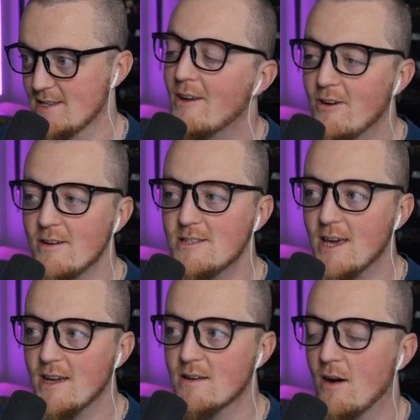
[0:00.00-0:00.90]
I could
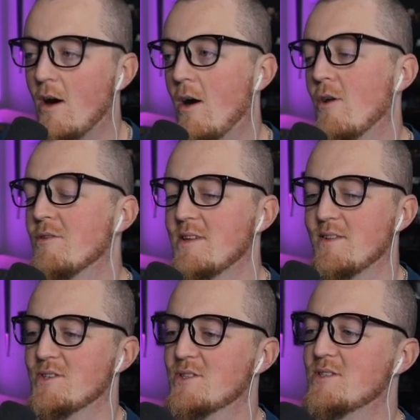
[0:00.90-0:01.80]
take, oh no, it's got
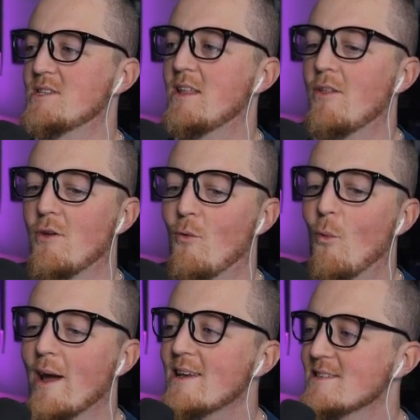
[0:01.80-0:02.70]
those silly little
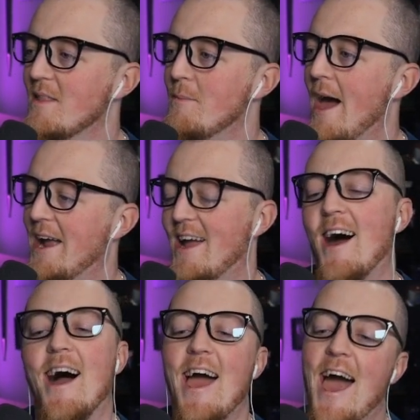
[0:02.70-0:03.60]
wings on the back.
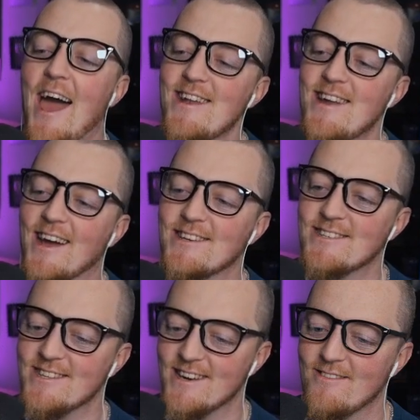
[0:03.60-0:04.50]
I had an
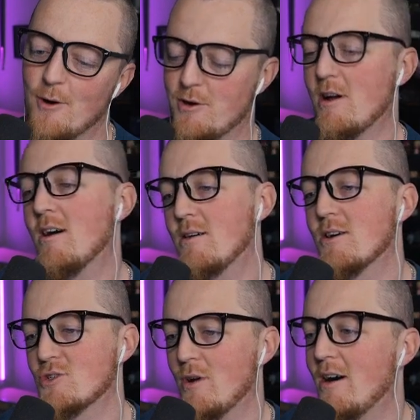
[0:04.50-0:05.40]
idea. Well, here,
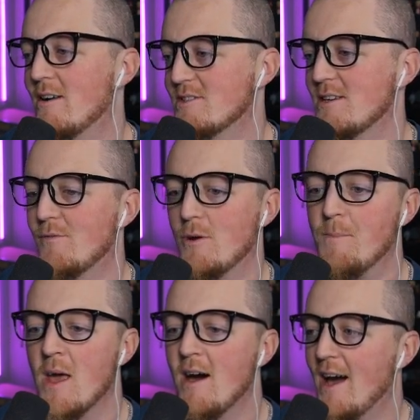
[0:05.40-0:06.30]
I'll show you, I'll entertain it for you.
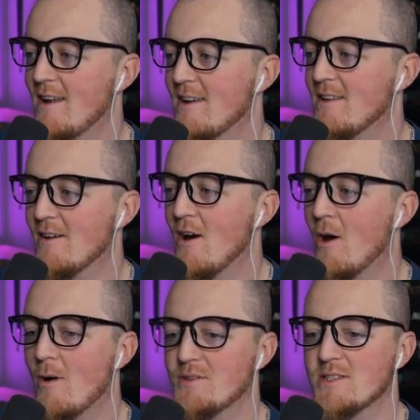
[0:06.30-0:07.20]
I had an idea where
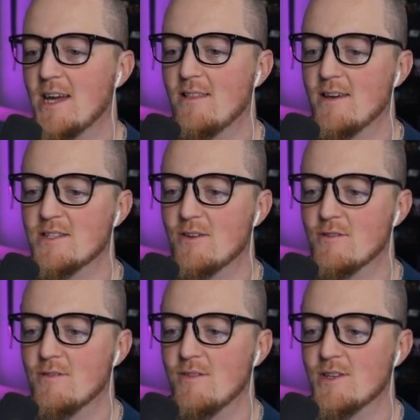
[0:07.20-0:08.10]
I was gonna take this,
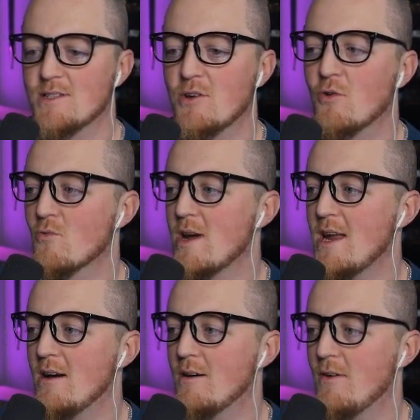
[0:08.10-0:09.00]
turn this the
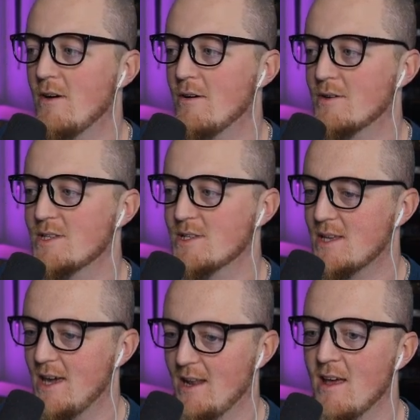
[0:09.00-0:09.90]
green of Hulk's
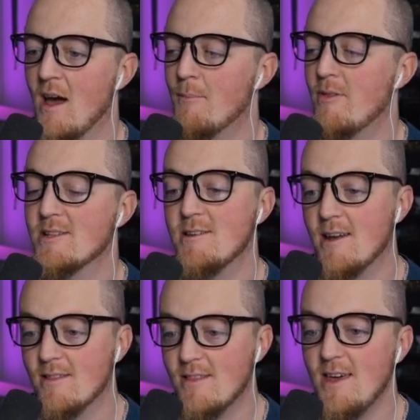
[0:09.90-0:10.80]
skin, but then
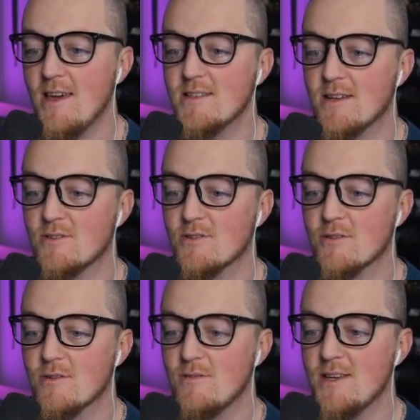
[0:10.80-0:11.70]
take these and
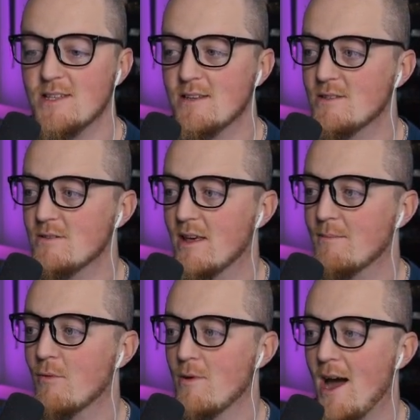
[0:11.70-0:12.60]
turn these into
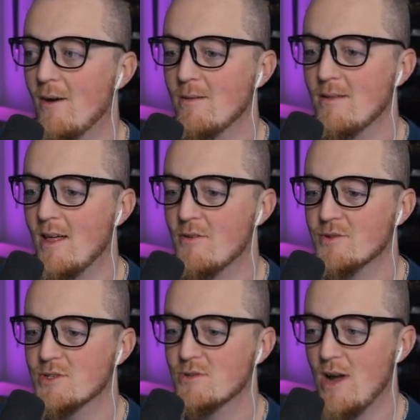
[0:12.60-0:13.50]
like brown leather
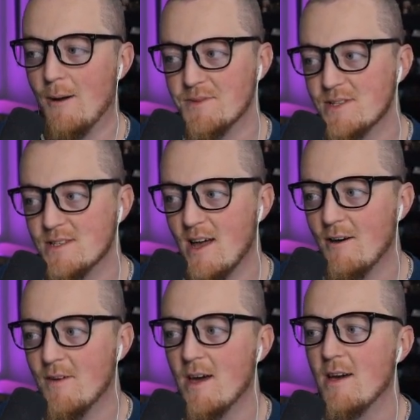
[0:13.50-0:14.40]
straps and stuff.